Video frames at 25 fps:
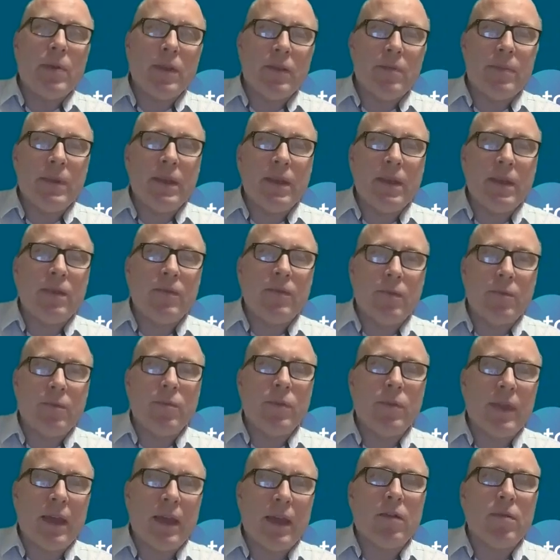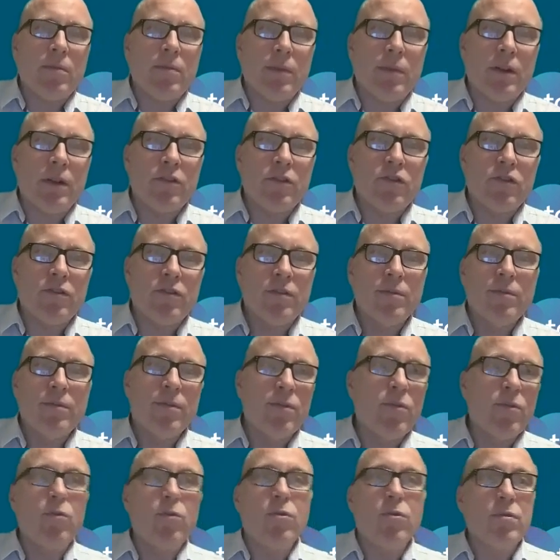been given without much
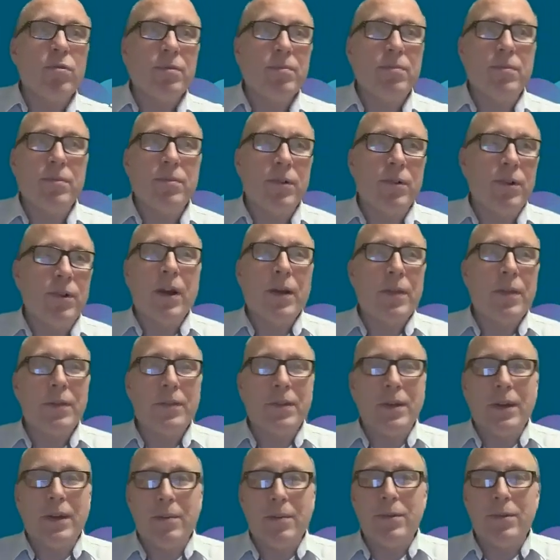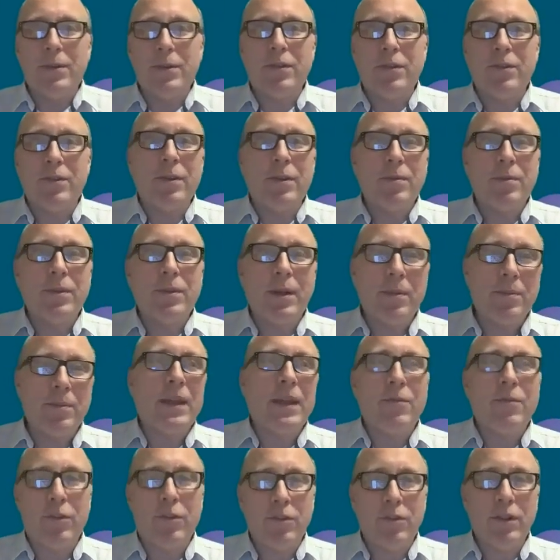thought on either side, but just, come and
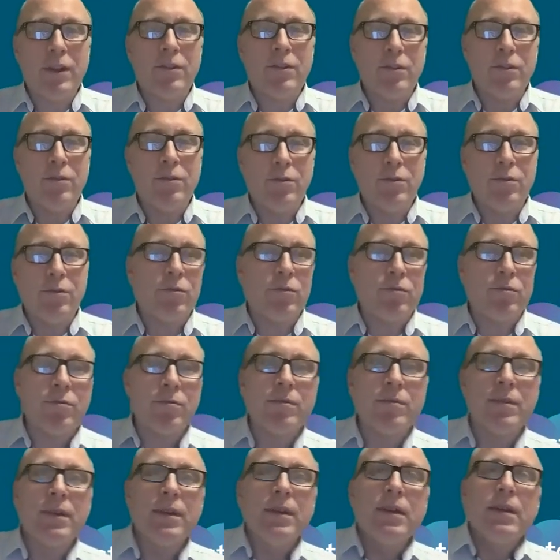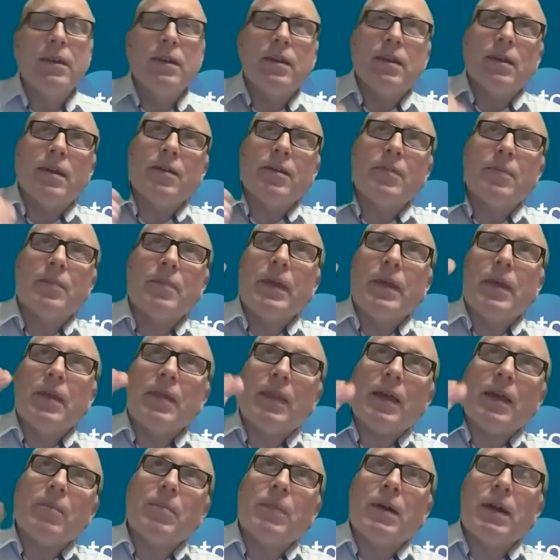have your injection,
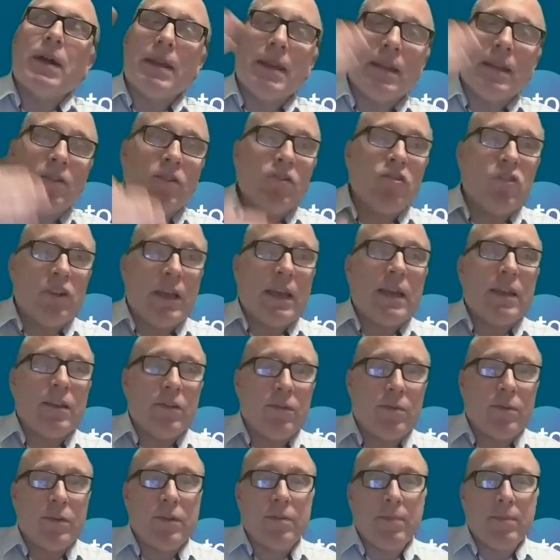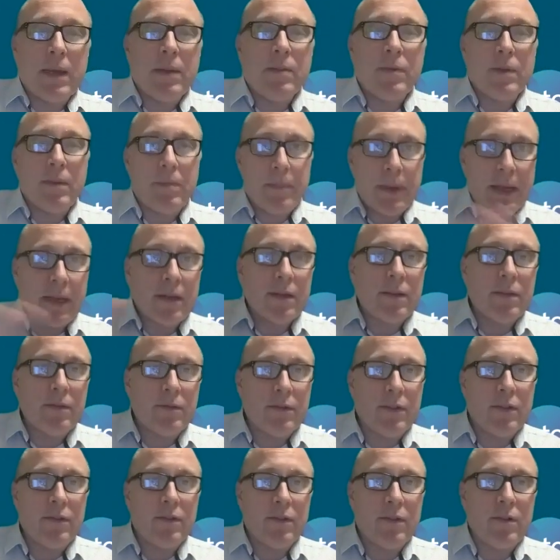that might need to change because maybe the pattern of
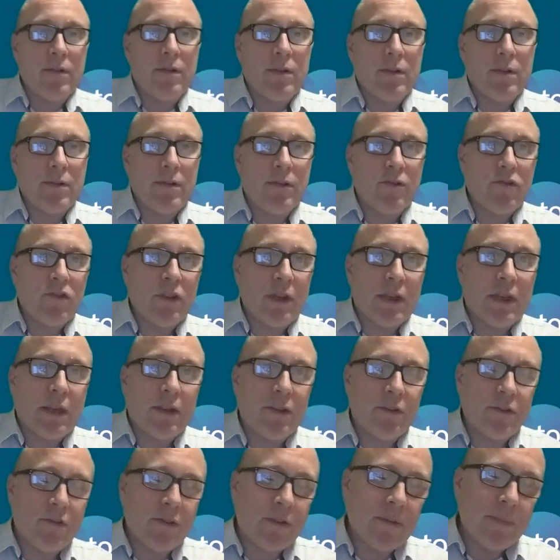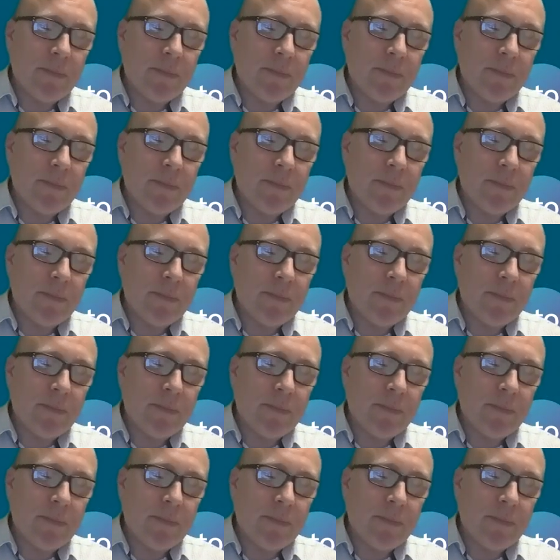dystonia has changed.